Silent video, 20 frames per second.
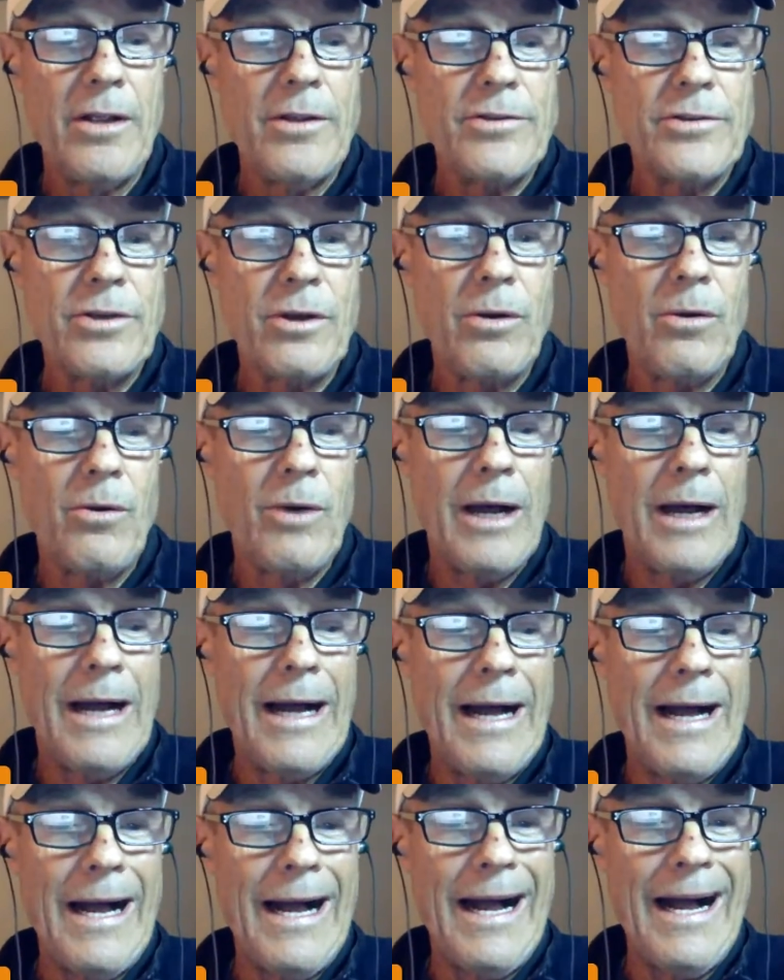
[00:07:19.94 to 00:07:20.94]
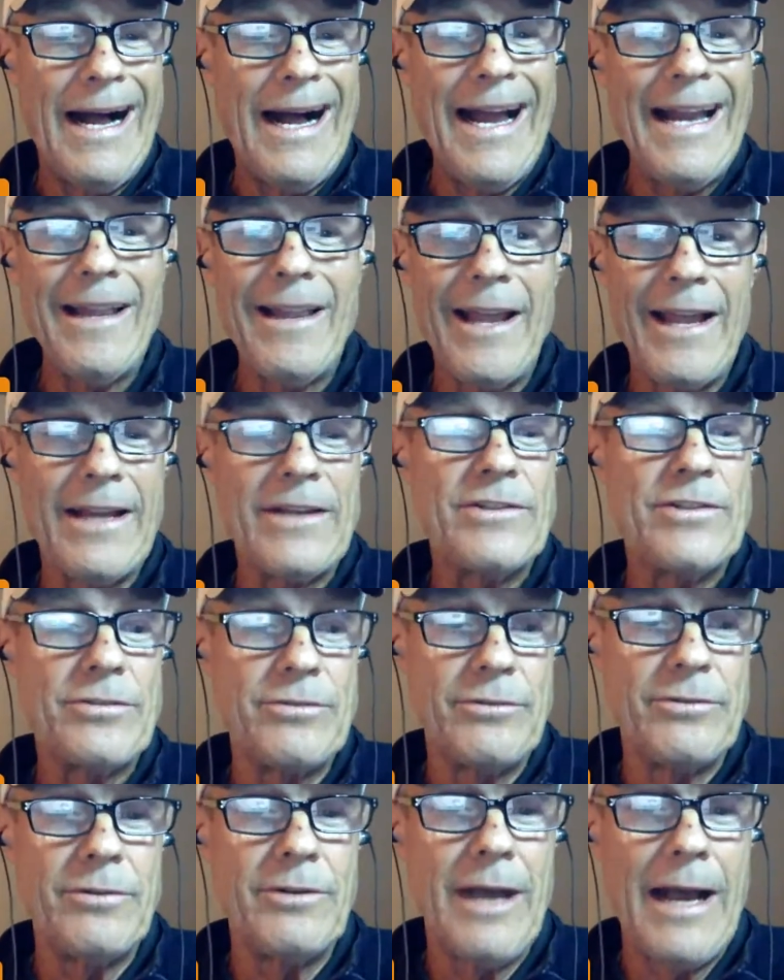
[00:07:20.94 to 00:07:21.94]
So I like
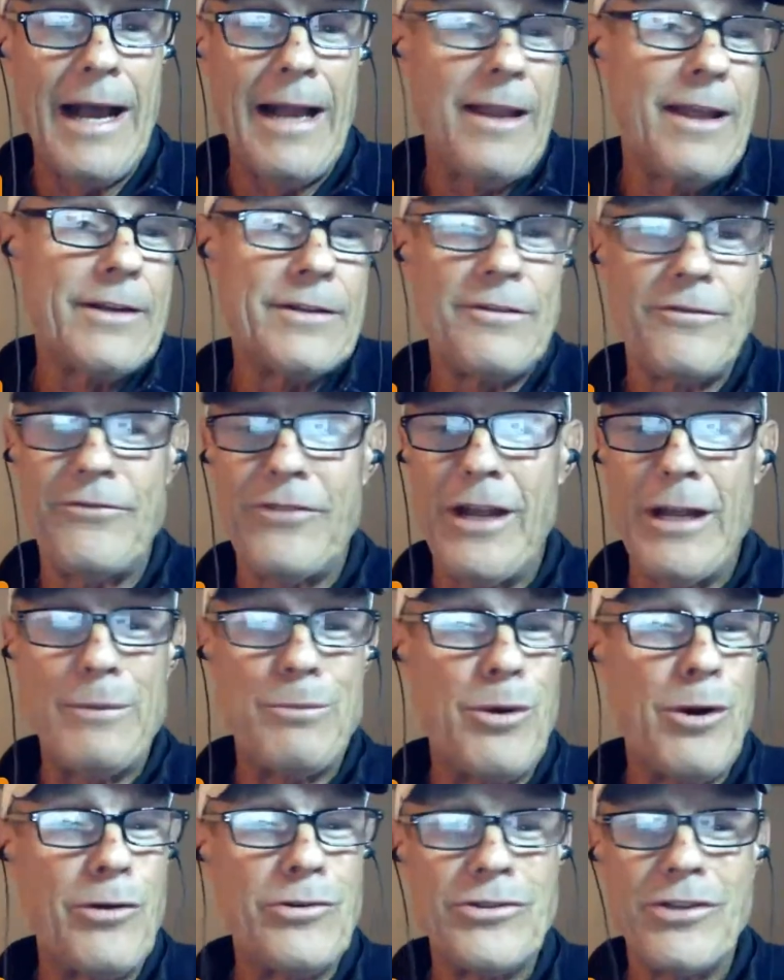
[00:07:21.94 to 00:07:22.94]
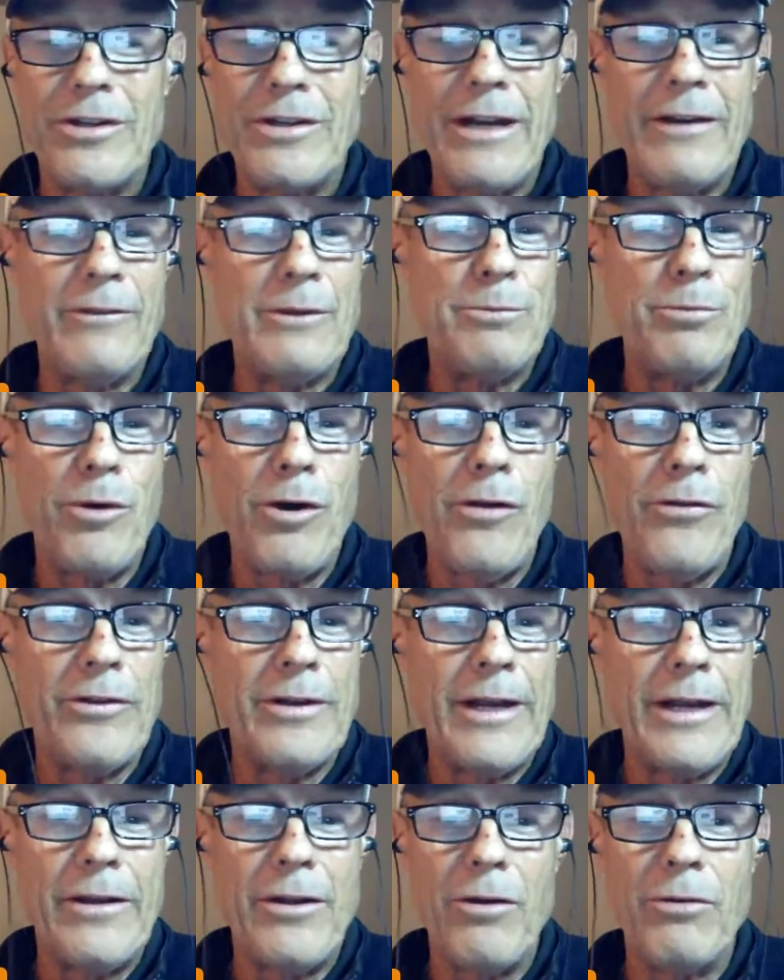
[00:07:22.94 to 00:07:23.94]
to fake poach on every ball
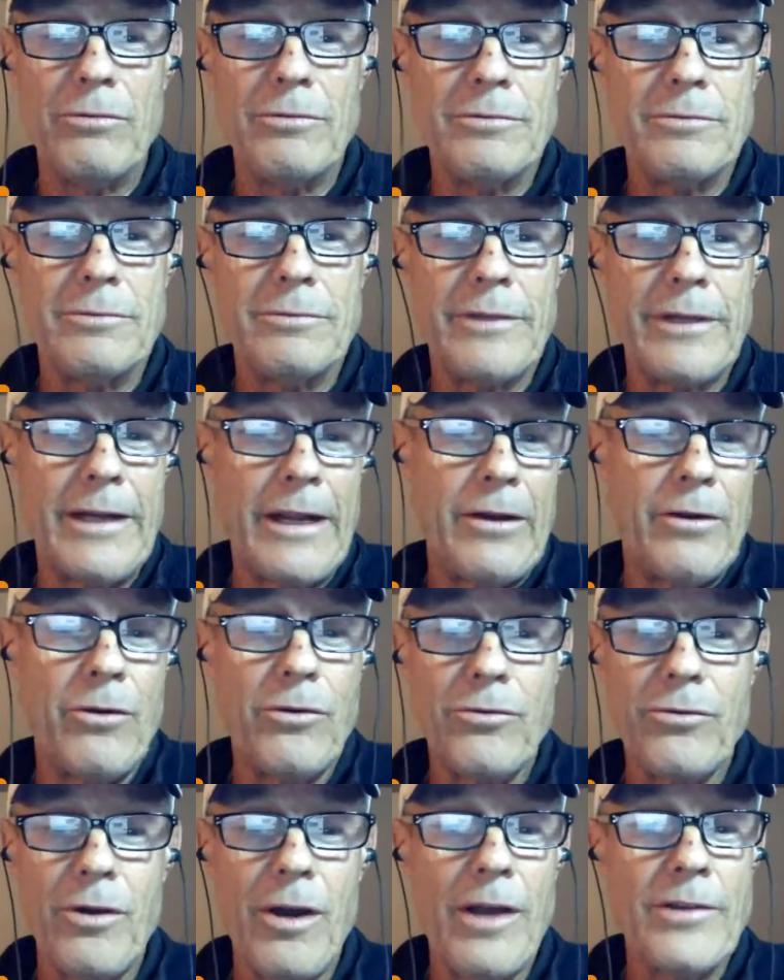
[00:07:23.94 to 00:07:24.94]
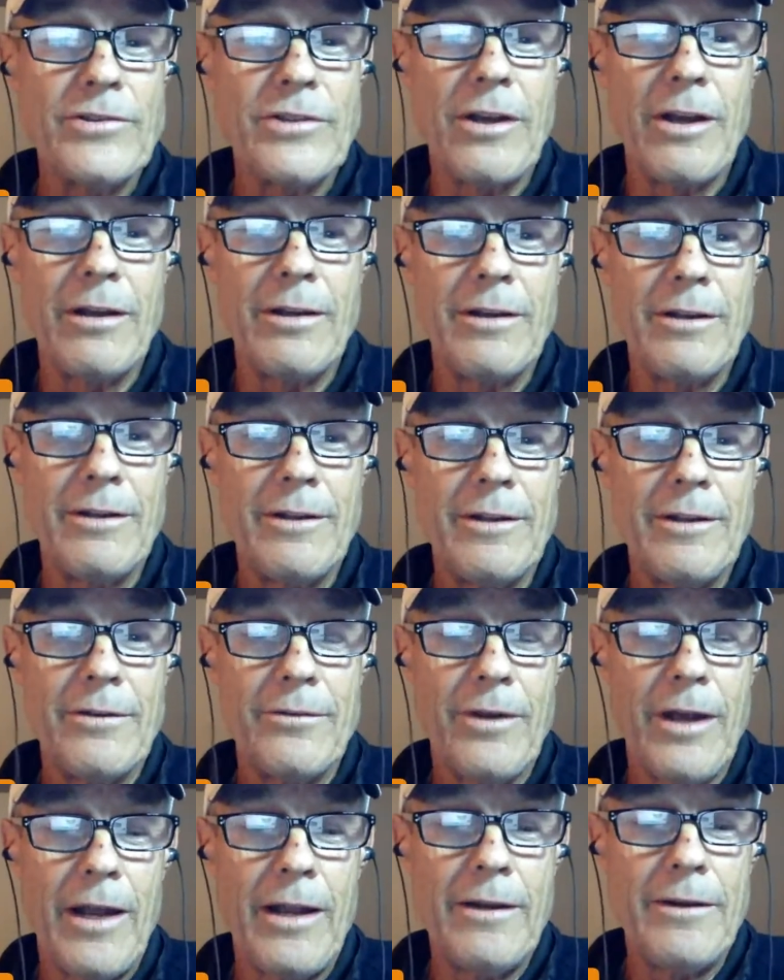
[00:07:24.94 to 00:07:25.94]
that I don't cross on,
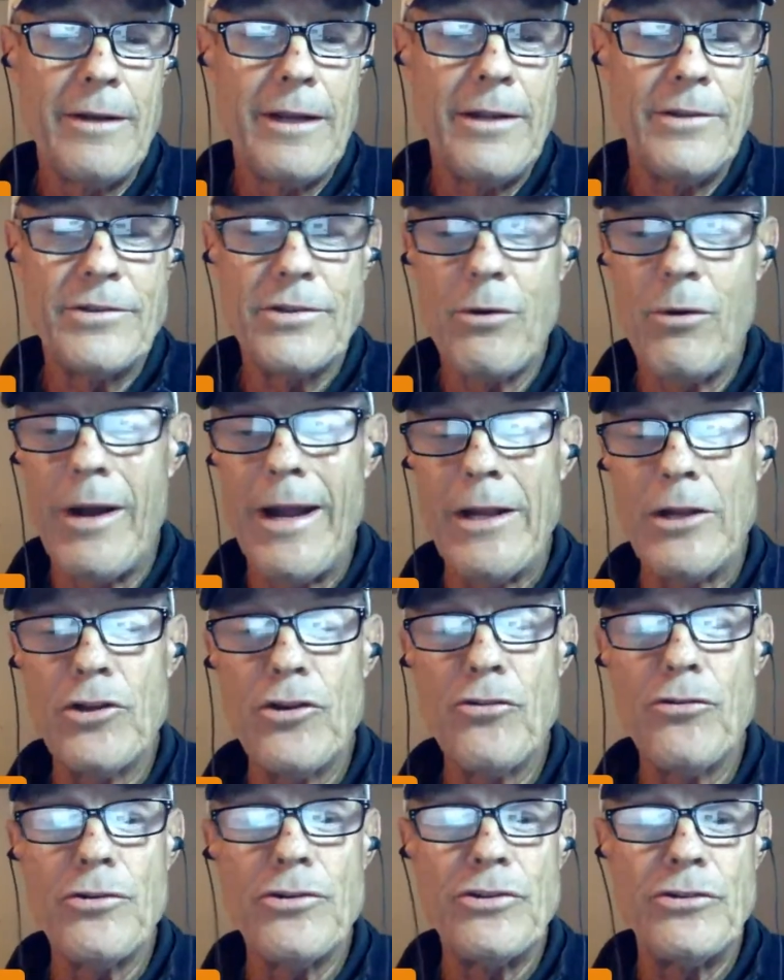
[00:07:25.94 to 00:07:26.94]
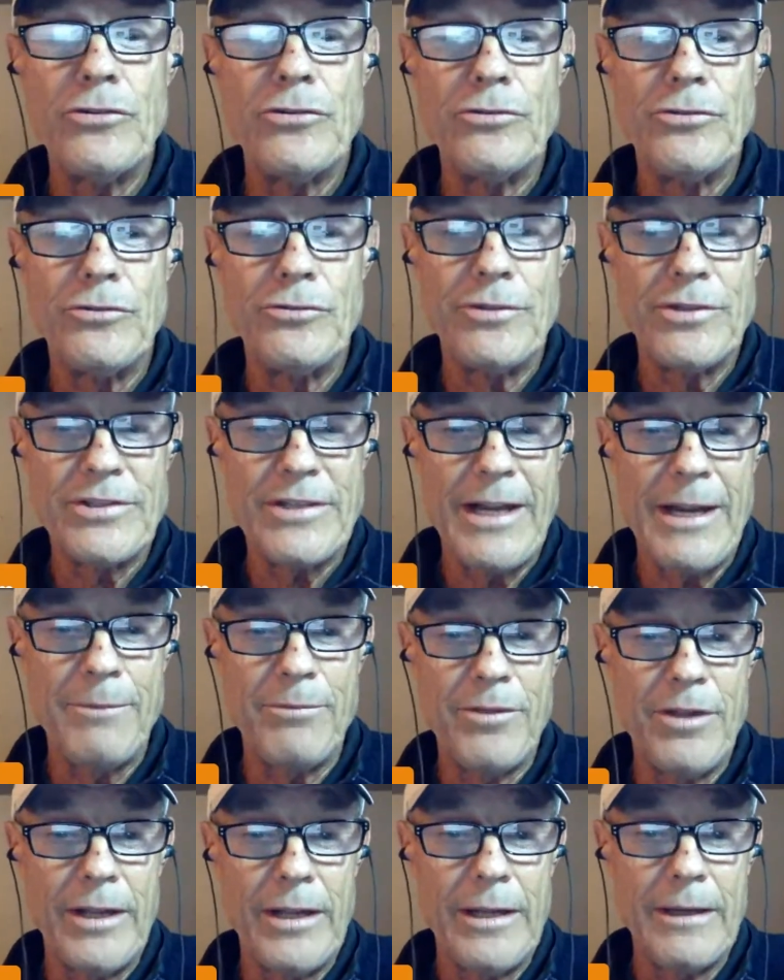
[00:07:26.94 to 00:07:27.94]
right? And so I encourage you to do the
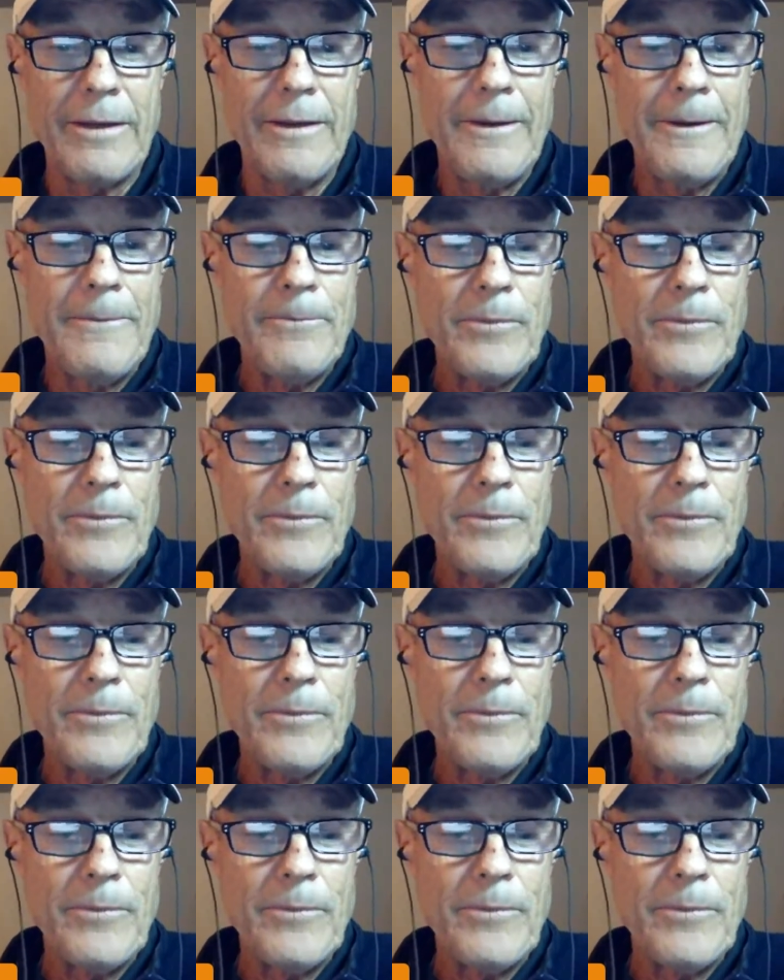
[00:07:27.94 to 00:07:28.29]
same thing.